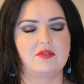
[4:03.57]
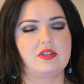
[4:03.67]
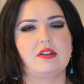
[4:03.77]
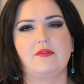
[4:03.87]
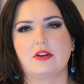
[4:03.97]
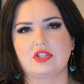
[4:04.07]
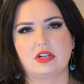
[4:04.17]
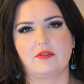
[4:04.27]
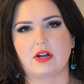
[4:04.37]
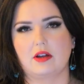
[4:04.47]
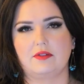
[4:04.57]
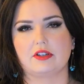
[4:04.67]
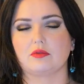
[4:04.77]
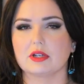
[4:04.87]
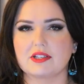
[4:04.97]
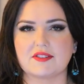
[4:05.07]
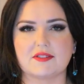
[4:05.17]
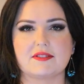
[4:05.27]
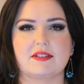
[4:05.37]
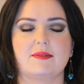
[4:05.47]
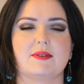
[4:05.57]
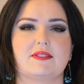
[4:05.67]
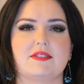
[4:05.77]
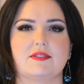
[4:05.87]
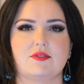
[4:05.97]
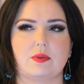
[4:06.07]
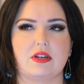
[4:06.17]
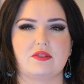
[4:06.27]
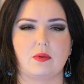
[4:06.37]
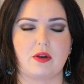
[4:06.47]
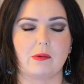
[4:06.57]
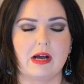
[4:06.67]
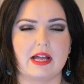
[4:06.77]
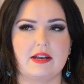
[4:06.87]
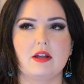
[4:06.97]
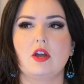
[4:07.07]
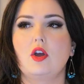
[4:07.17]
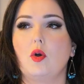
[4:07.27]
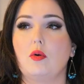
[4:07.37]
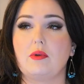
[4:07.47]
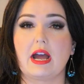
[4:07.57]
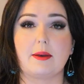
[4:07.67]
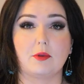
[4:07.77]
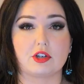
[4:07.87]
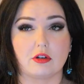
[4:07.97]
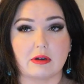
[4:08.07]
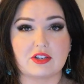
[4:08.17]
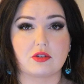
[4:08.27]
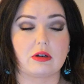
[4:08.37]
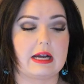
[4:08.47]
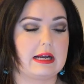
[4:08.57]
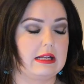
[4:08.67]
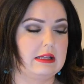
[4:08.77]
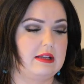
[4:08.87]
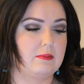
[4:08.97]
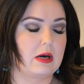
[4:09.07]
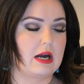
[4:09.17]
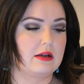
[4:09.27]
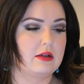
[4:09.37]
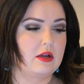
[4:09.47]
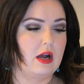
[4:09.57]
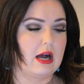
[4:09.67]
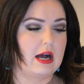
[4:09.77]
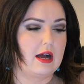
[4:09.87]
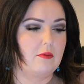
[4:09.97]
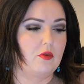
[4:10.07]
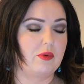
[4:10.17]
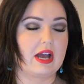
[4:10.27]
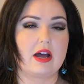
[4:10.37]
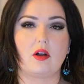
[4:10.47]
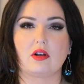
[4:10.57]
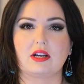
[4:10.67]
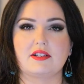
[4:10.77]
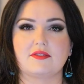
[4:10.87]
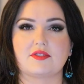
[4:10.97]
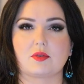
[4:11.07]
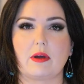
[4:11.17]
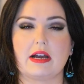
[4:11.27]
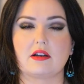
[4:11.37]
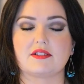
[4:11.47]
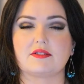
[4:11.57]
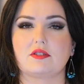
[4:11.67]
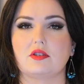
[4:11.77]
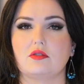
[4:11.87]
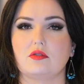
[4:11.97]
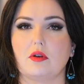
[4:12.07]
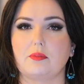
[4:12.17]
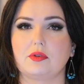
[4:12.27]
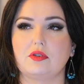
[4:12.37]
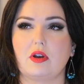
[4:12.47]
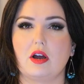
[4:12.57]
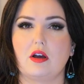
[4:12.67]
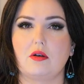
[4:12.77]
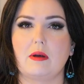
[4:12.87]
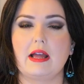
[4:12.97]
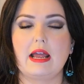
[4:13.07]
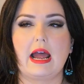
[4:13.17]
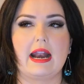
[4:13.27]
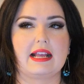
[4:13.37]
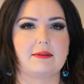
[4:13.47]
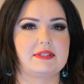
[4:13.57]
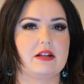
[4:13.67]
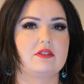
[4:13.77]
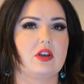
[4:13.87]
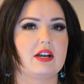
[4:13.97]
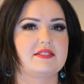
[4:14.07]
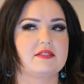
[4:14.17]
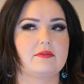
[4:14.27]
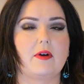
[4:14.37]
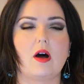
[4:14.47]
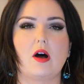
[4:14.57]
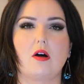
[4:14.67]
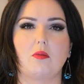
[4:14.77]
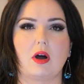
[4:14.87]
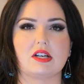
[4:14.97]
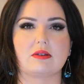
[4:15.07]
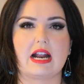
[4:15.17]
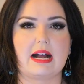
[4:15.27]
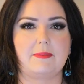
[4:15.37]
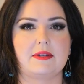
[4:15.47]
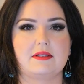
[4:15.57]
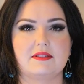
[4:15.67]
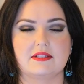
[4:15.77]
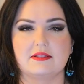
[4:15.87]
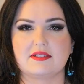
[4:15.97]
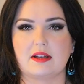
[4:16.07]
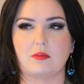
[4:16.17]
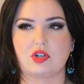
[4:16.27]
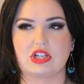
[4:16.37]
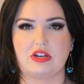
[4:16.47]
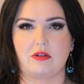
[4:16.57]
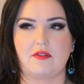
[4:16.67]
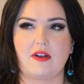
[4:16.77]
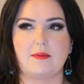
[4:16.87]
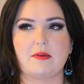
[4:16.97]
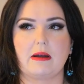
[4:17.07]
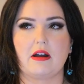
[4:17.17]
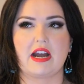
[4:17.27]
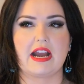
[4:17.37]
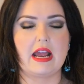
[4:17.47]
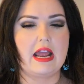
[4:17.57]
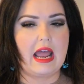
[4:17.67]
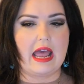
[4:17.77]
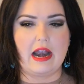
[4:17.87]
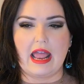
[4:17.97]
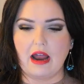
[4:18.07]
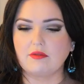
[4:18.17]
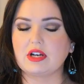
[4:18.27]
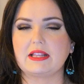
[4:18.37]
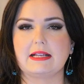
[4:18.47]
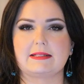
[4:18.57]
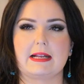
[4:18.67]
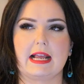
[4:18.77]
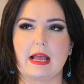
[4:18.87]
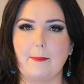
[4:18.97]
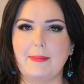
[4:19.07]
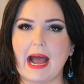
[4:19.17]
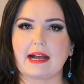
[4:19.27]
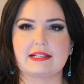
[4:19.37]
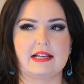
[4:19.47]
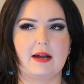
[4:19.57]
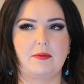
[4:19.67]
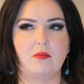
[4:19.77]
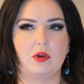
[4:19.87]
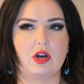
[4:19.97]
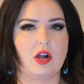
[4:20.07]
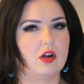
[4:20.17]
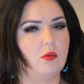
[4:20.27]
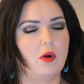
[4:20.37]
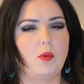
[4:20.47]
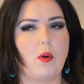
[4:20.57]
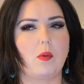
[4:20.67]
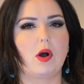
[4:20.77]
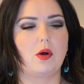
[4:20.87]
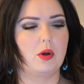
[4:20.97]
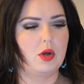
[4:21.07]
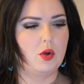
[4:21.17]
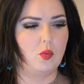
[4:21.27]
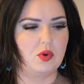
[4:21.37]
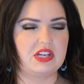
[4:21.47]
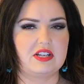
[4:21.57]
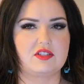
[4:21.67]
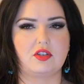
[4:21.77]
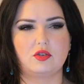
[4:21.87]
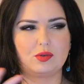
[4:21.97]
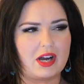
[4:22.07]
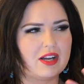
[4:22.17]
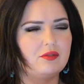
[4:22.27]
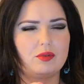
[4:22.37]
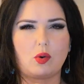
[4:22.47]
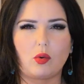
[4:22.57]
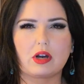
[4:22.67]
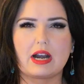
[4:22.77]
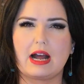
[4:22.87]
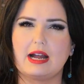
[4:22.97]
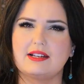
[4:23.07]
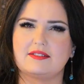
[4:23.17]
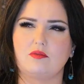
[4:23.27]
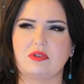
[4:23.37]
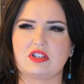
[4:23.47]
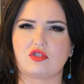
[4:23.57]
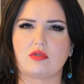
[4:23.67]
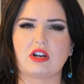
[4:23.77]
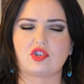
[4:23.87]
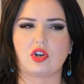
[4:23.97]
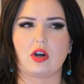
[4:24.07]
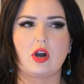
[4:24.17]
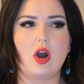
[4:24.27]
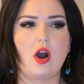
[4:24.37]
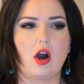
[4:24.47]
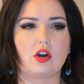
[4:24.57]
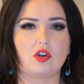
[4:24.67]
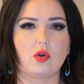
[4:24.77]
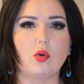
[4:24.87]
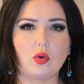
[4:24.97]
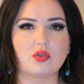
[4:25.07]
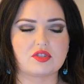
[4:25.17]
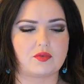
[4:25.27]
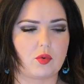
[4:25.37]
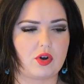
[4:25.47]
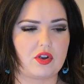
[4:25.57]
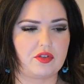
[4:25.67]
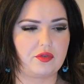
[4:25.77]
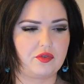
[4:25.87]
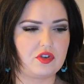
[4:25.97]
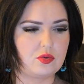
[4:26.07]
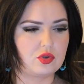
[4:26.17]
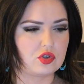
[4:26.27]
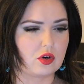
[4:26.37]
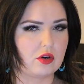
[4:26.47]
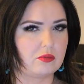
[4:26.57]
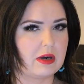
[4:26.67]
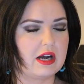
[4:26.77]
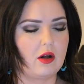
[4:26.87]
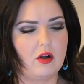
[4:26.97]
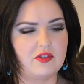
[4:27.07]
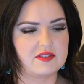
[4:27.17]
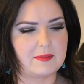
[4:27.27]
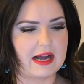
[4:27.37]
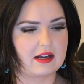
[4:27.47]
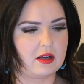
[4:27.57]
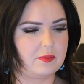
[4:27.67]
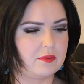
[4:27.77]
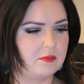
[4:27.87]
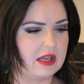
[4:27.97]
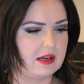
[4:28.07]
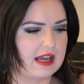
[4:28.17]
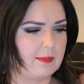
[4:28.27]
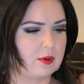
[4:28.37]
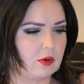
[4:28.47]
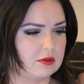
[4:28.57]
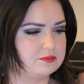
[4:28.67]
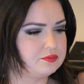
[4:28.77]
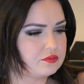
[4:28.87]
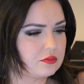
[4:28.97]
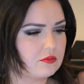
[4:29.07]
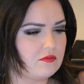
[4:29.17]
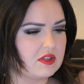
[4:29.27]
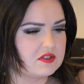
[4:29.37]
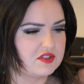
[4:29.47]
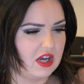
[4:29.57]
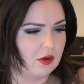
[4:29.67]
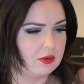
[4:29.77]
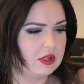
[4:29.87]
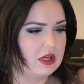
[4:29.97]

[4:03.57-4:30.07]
We've seen a fair share of conflict really since Libra season 2021, when we had Mercury retrograde in Libra, when we had all kinds of squares to Pluto. And I kept telling you guys in the fall, watch what happens in December, January, February, and everything's gonna get backed up and we're gonna go, whoa, whoa, whoa. We need to kind of reorganize and restructure our goals for the future, right? All this backup in Capricorn. So